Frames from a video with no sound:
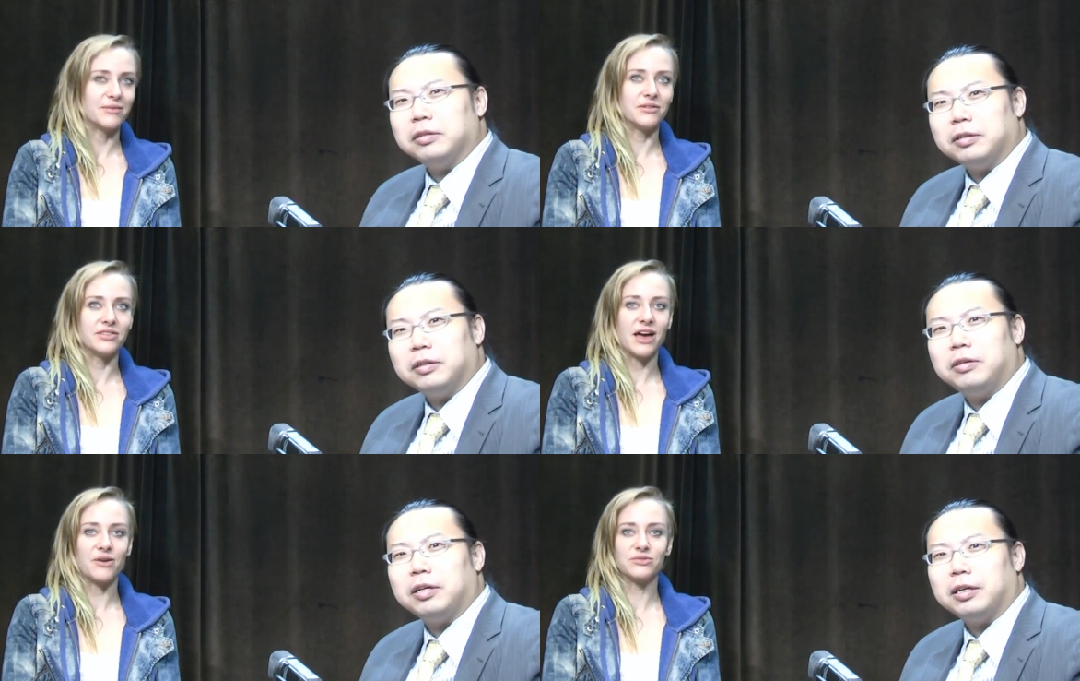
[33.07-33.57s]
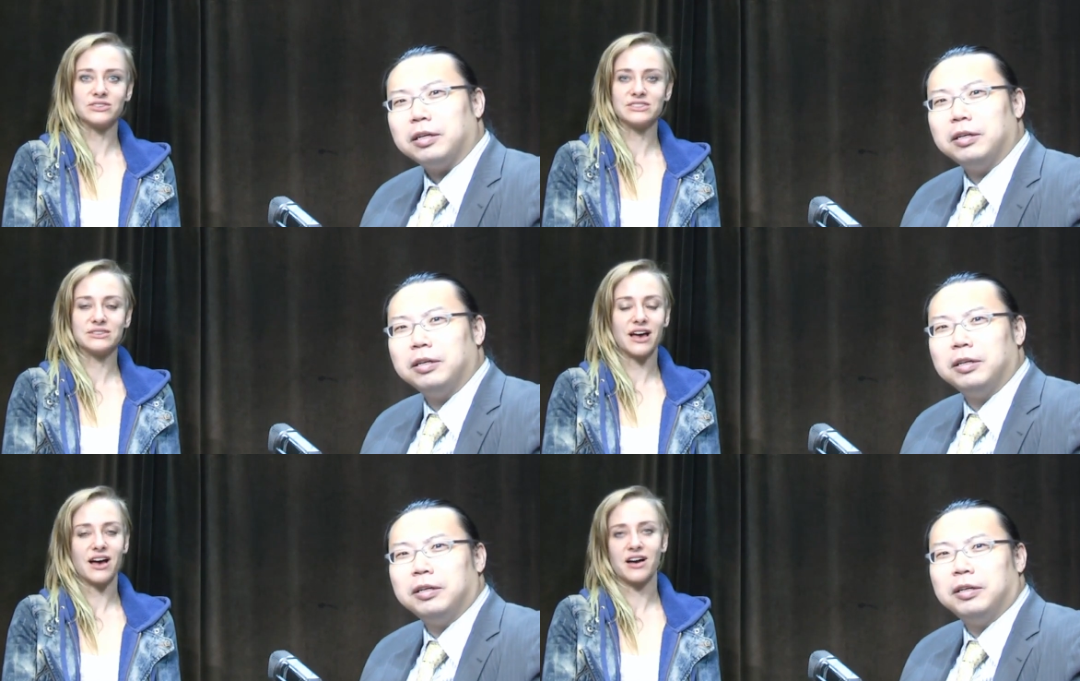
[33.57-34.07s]
Speaker 1: okay. and that okay.
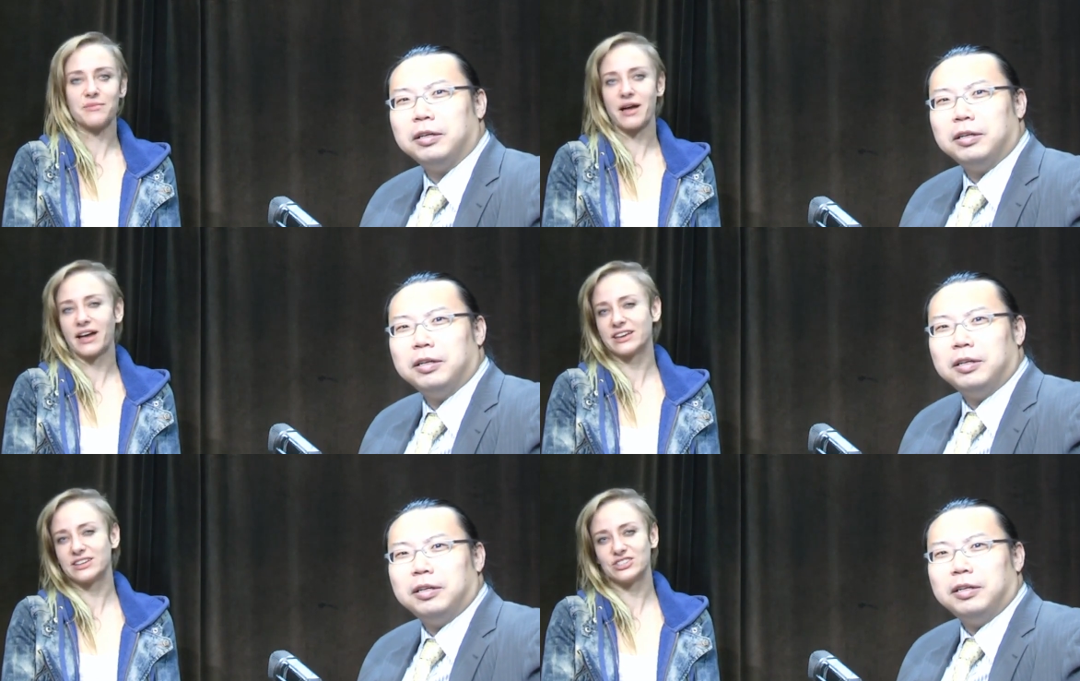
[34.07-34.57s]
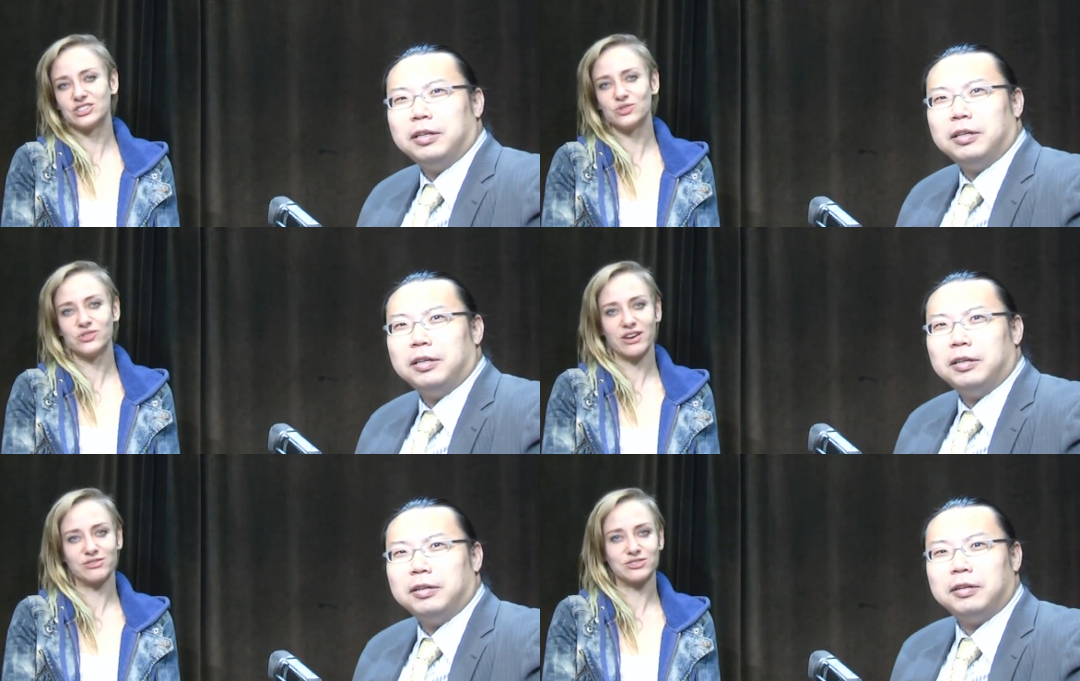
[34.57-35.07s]
was uh, back in two
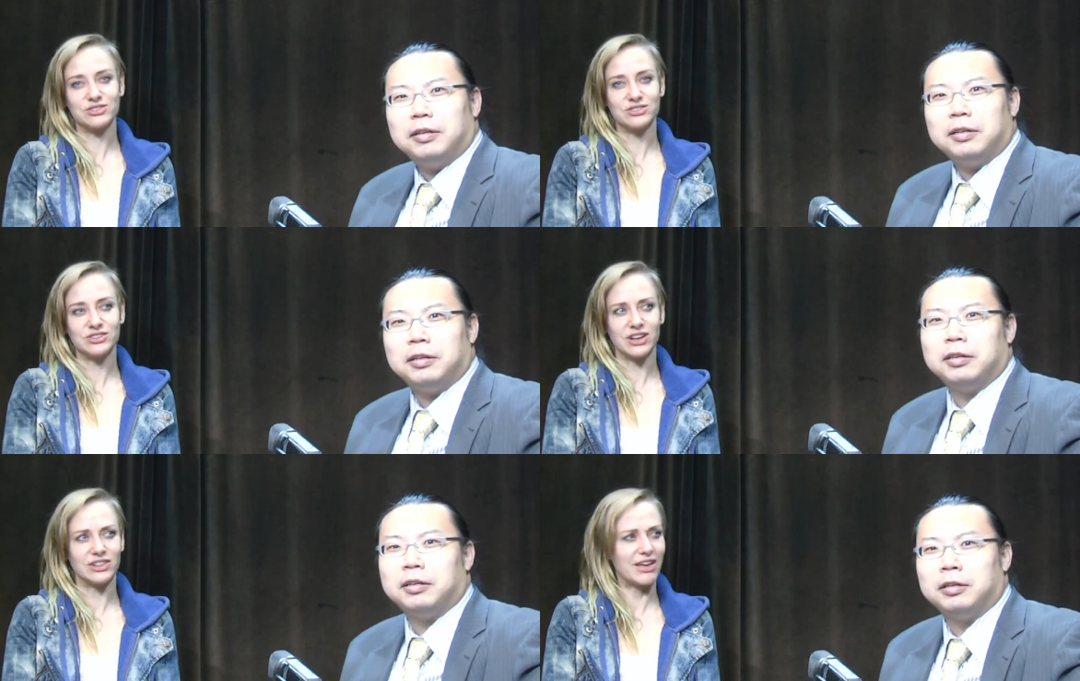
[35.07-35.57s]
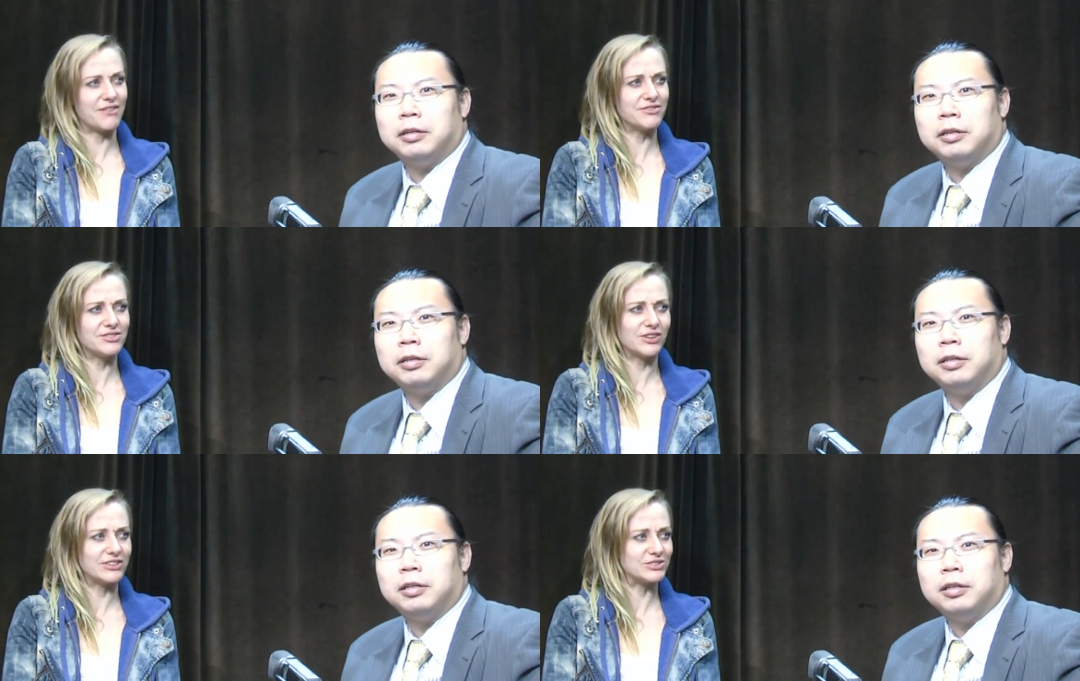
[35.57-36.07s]
thousand
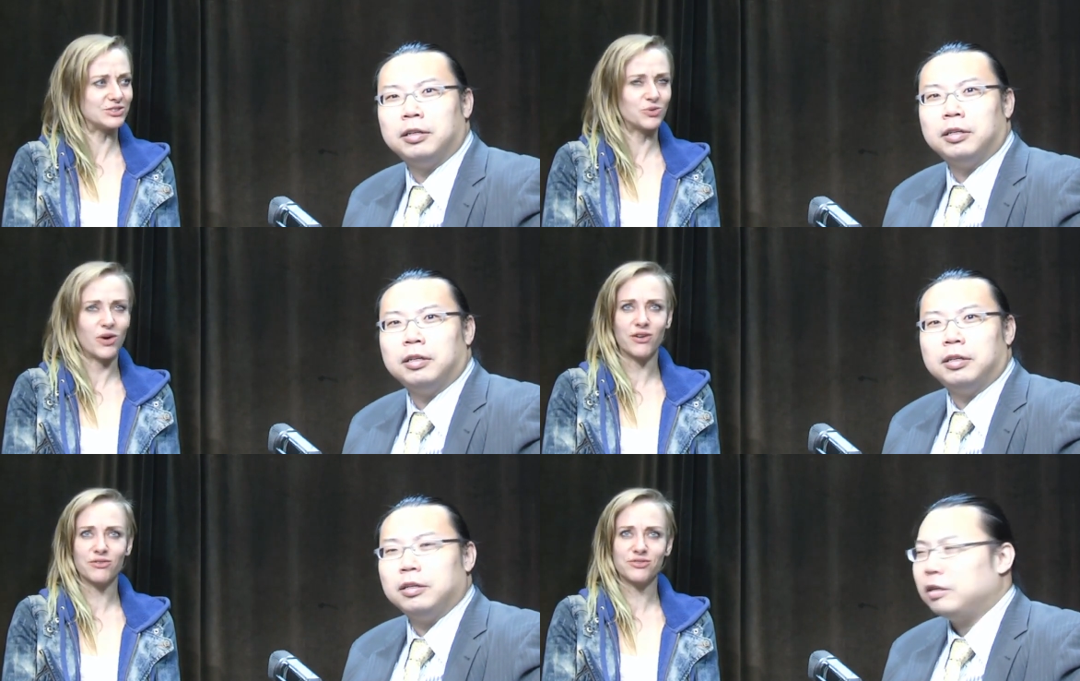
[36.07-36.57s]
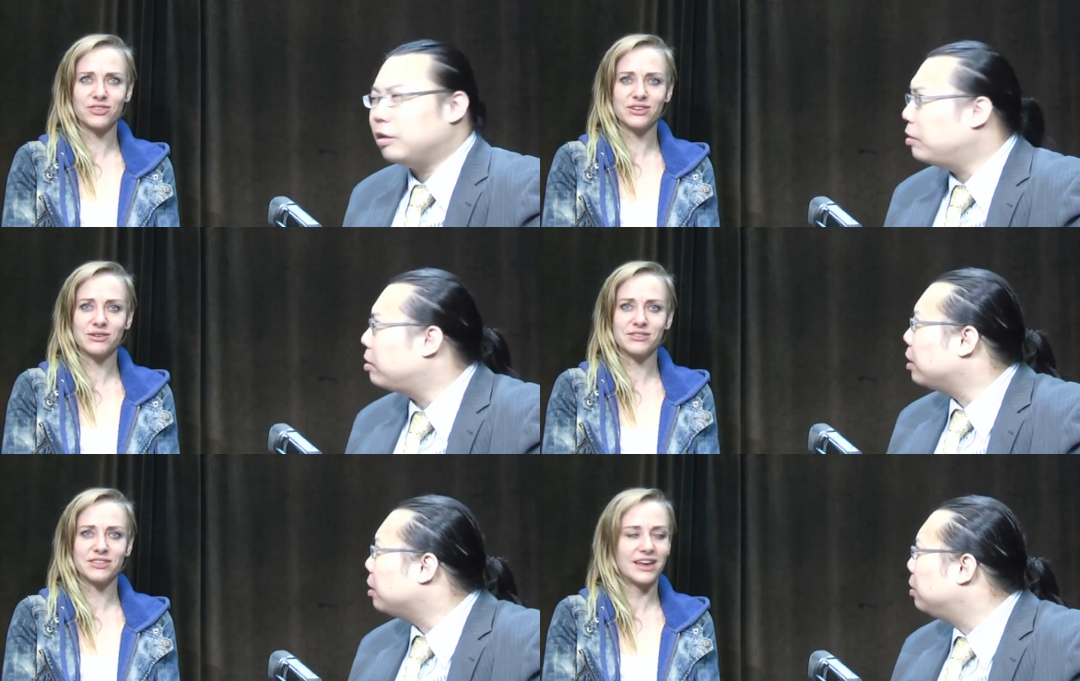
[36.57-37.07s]
eleven, two thousand twelve that,
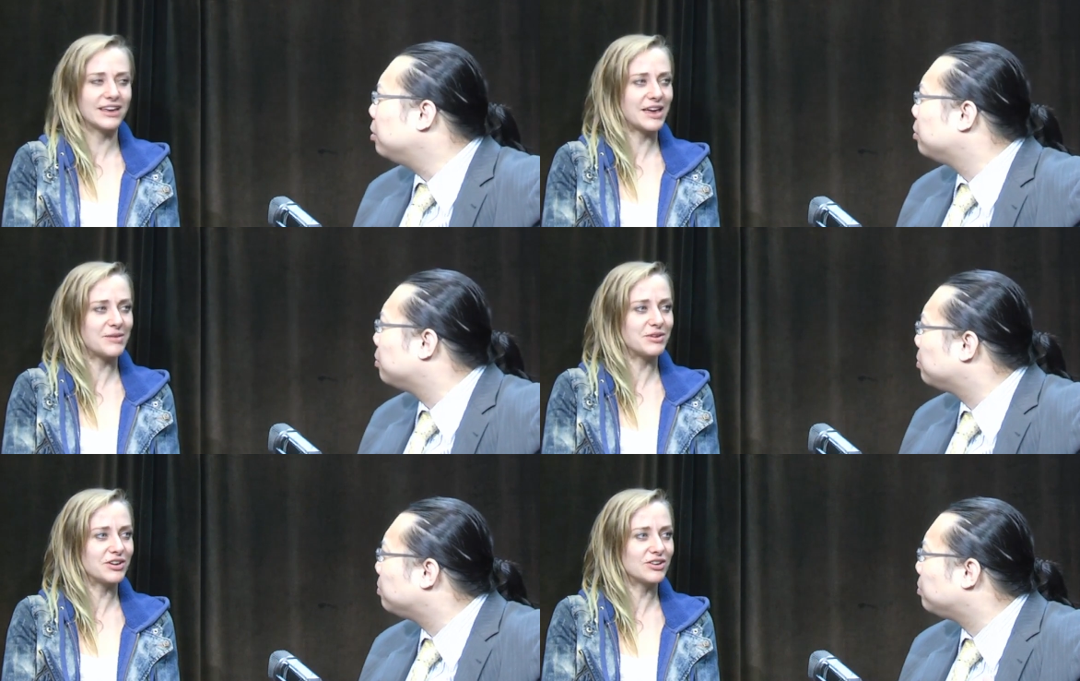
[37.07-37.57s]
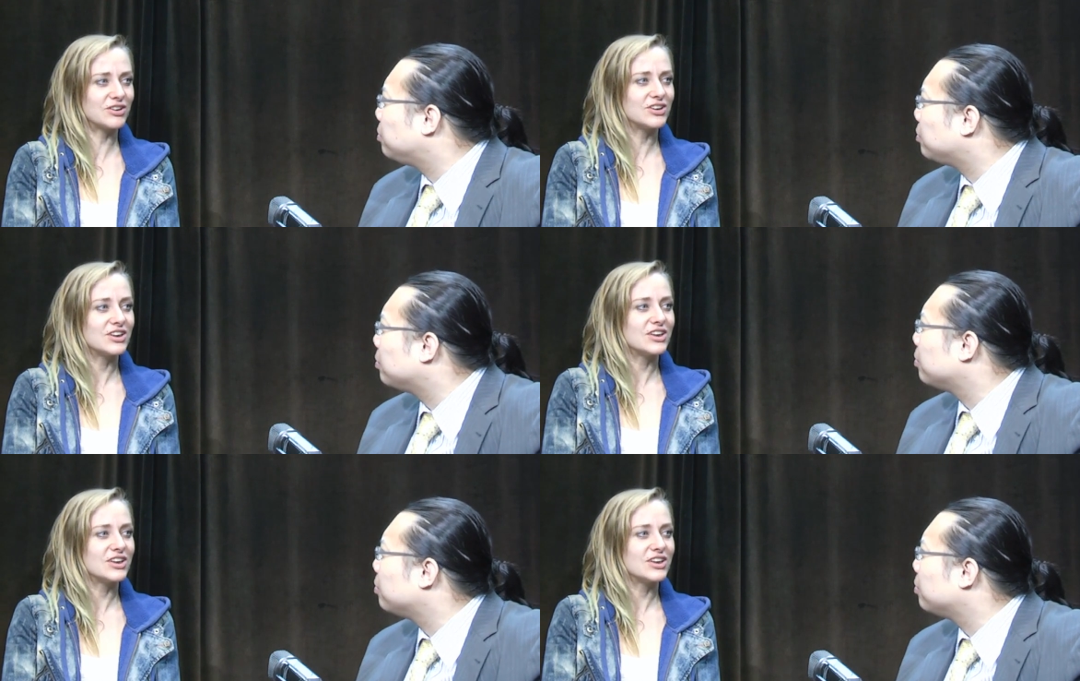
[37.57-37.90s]
okay. that I came here.